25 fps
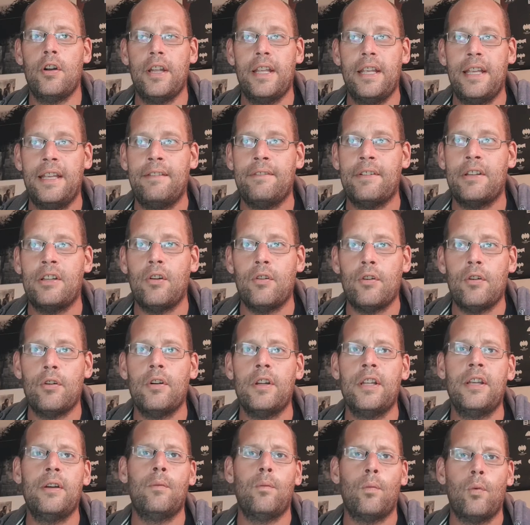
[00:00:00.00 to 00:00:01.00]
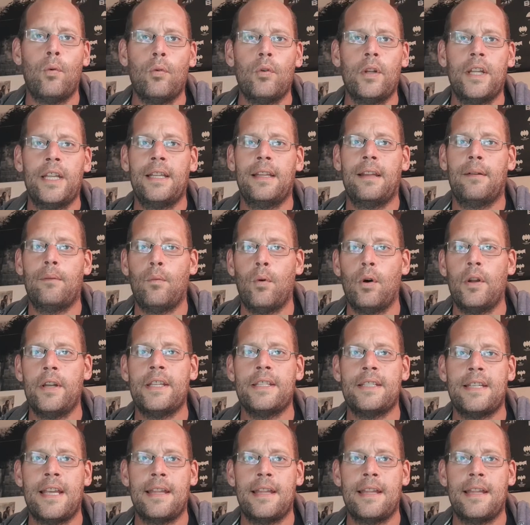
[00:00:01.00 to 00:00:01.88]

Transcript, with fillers: even earlier warning that one is